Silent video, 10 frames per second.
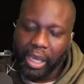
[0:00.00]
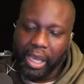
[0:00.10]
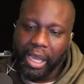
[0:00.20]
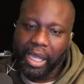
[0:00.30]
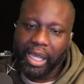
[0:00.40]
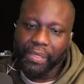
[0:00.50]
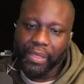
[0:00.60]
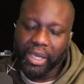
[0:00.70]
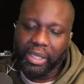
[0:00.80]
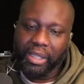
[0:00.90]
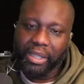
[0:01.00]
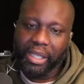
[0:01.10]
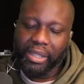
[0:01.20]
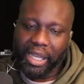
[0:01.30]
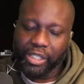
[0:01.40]
And I think that
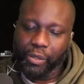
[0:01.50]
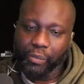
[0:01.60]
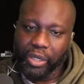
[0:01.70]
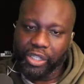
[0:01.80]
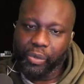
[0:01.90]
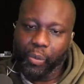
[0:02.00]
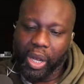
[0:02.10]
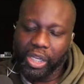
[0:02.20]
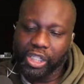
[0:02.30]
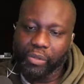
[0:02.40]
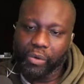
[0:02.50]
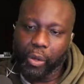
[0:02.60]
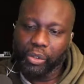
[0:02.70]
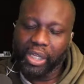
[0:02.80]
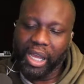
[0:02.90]
that's the reason why she
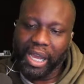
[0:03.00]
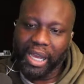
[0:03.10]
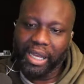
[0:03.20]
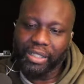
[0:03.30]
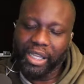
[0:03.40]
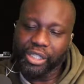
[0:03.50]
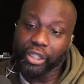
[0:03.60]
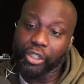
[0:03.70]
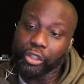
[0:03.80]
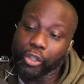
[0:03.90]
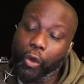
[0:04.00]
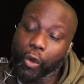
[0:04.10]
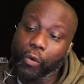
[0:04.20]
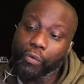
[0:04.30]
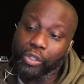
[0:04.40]
rolled her eyes and she looked
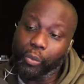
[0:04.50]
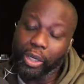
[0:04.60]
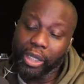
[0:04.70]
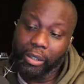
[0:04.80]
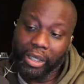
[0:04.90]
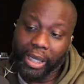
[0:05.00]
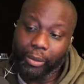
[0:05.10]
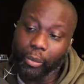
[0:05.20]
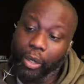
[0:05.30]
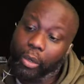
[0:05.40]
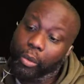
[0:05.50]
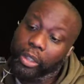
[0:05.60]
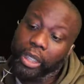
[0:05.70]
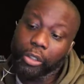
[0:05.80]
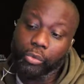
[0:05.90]
over to Will like, well, okay,
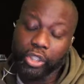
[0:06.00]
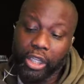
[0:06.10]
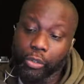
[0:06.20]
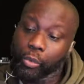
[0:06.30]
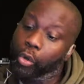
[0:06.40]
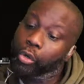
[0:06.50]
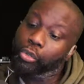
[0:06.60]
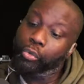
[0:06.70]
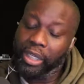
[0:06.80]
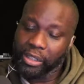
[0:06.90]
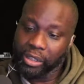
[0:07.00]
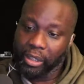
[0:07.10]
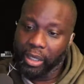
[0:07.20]
you said you were gonna do this.